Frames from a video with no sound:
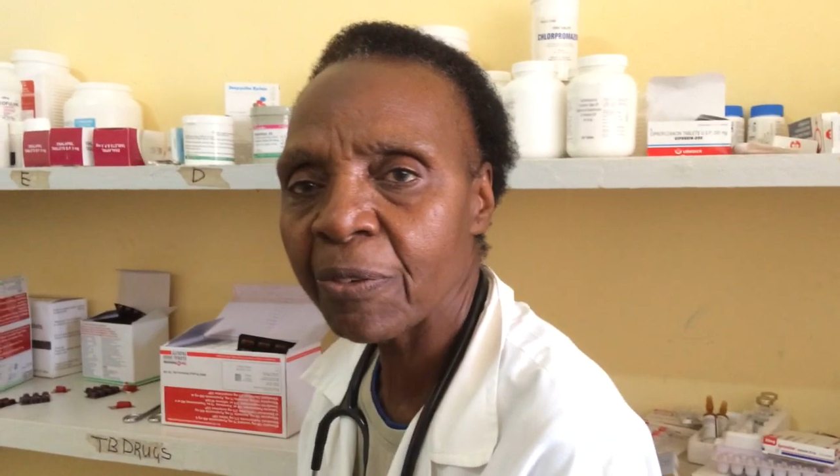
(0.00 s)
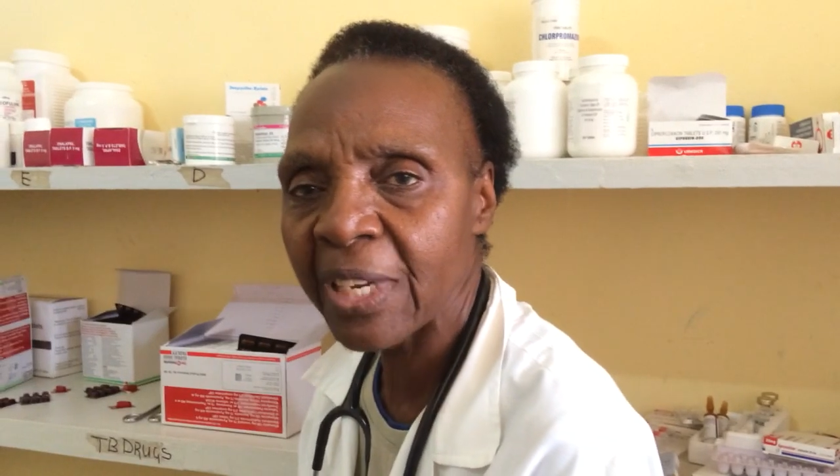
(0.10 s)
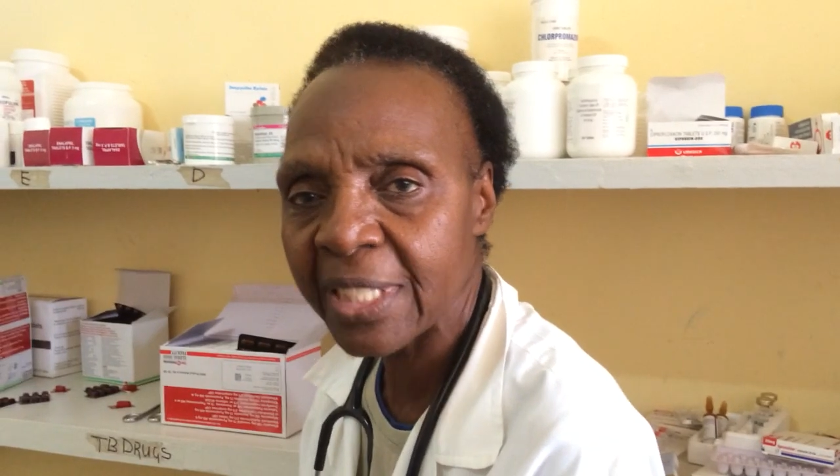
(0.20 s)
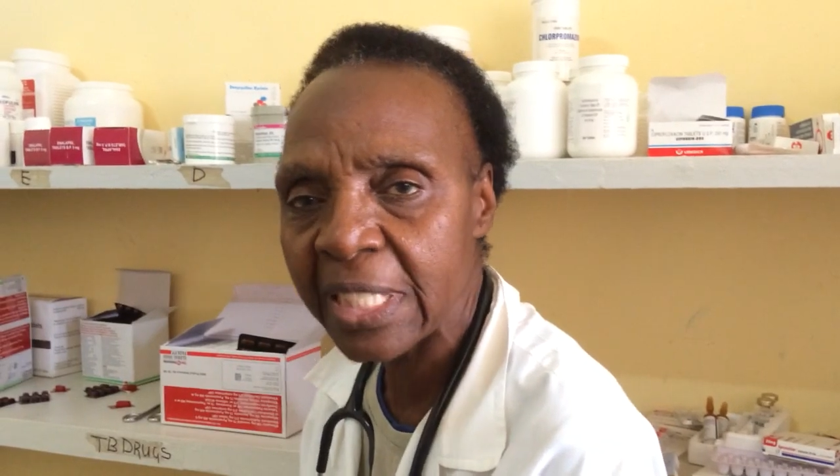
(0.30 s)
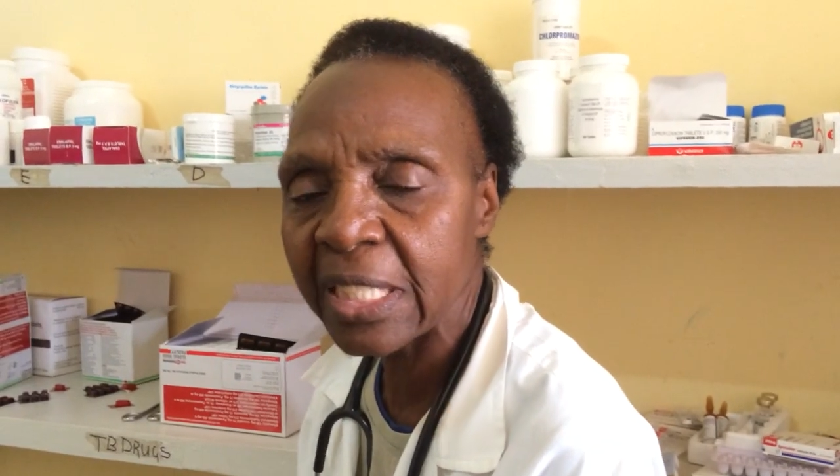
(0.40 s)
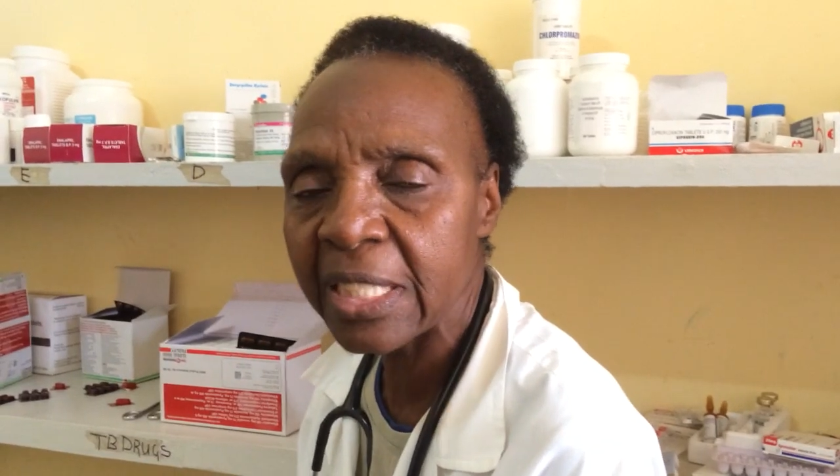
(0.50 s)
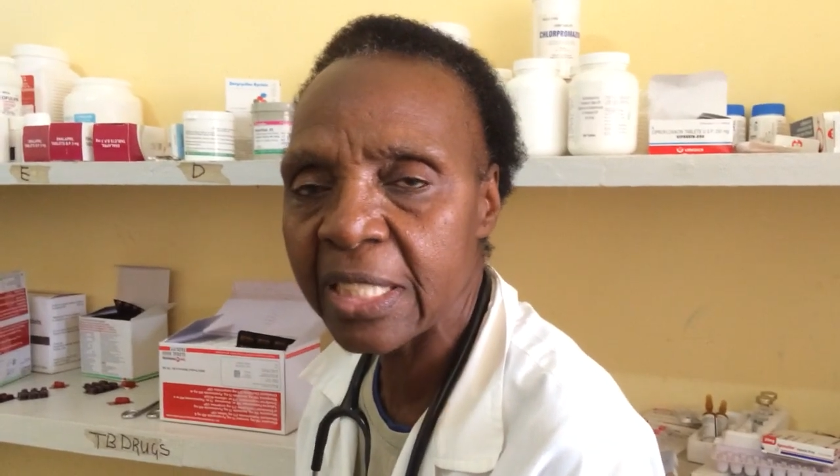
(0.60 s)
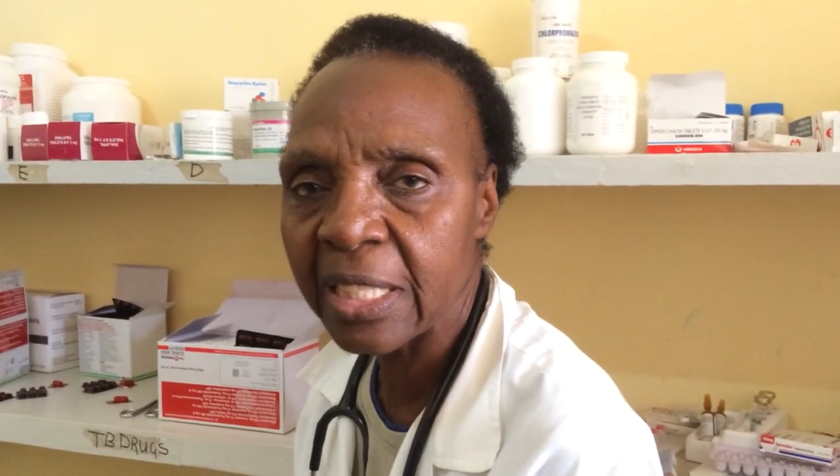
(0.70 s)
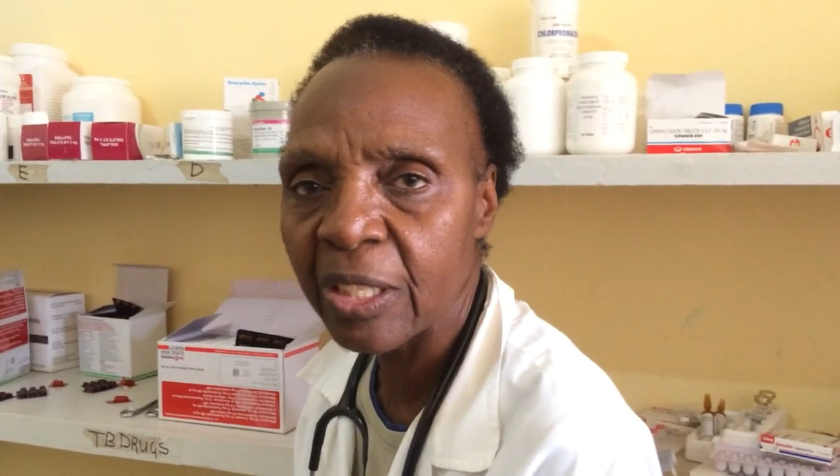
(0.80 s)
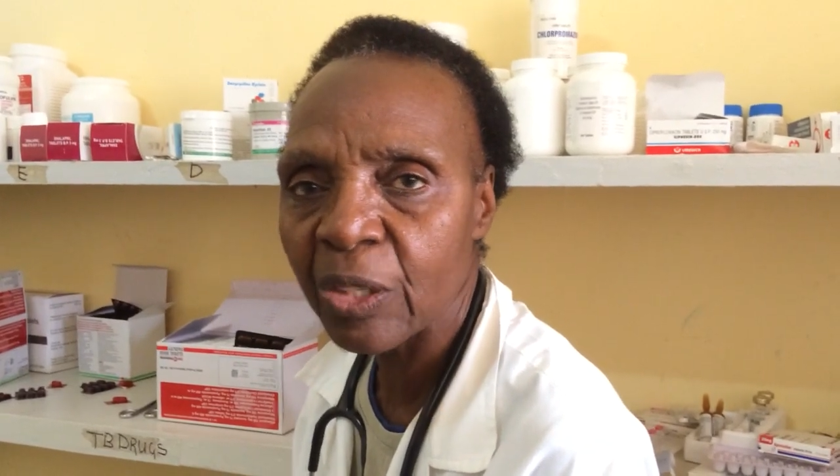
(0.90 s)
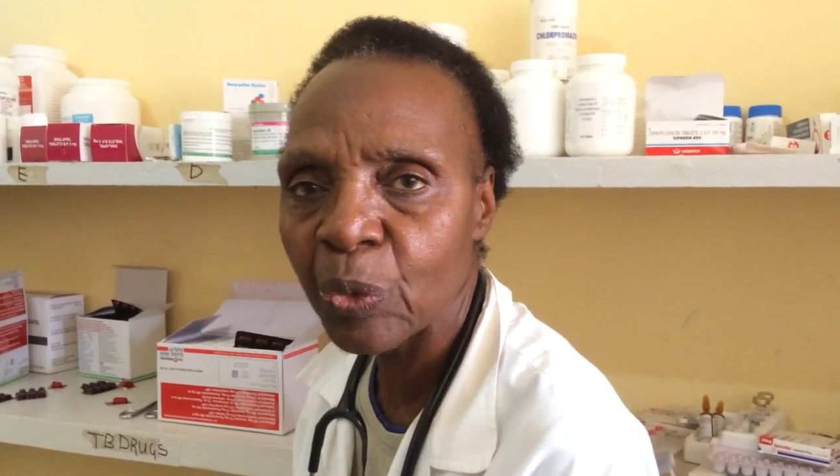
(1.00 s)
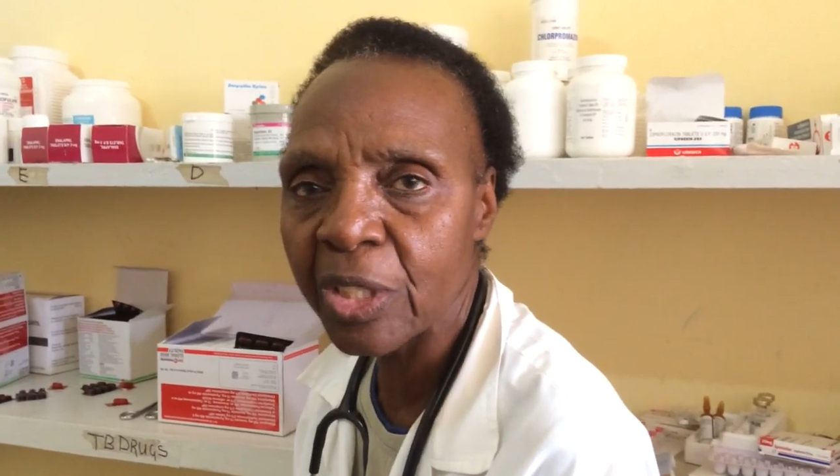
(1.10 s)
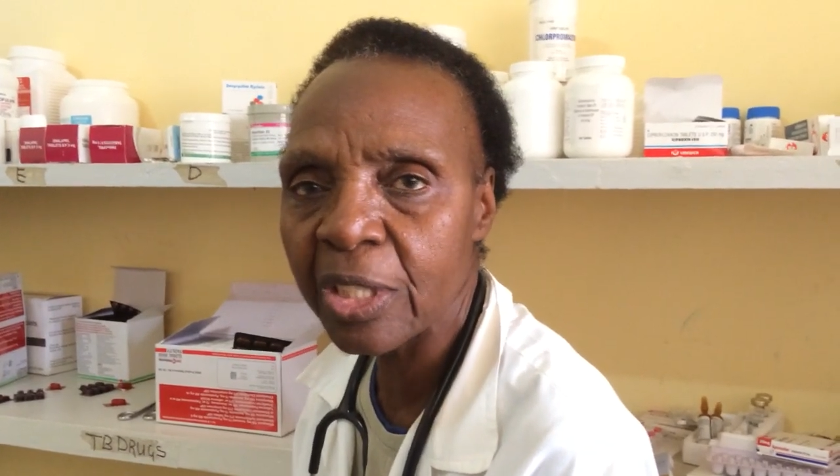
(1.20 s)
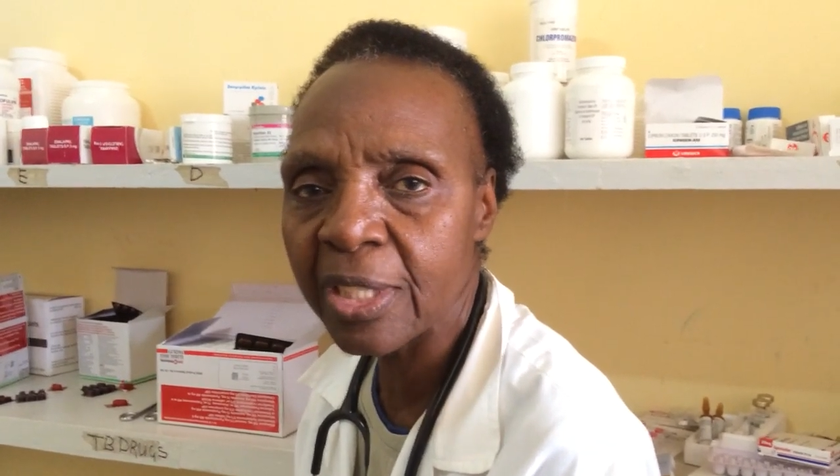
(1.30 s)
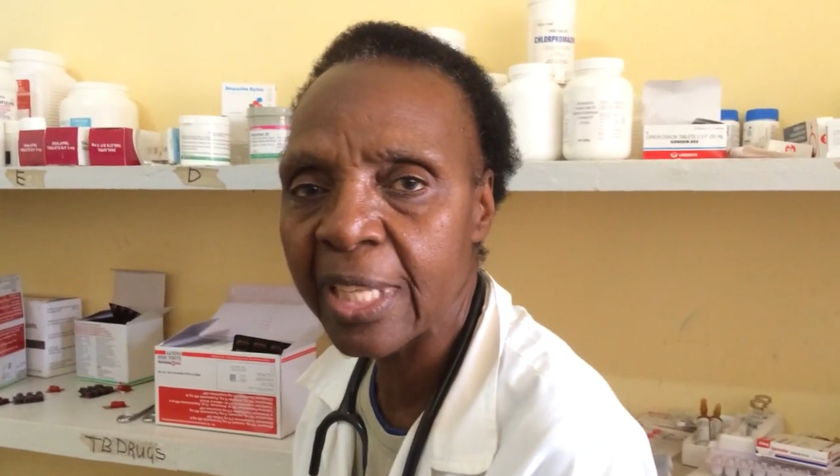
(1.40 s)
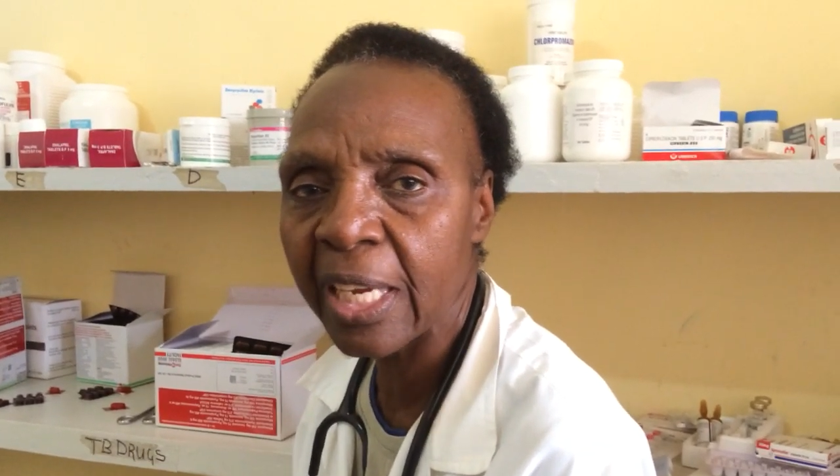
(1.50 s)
facility, which is